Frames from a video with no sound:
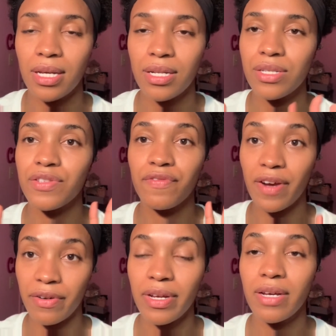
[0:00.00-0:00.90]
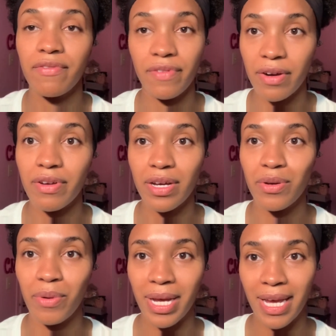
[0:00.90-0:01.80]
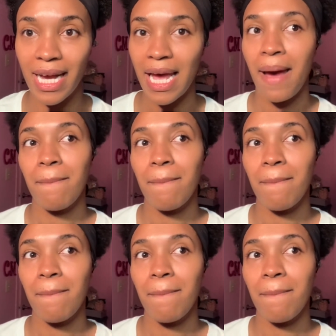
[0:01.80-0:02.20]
It is very, very annoying,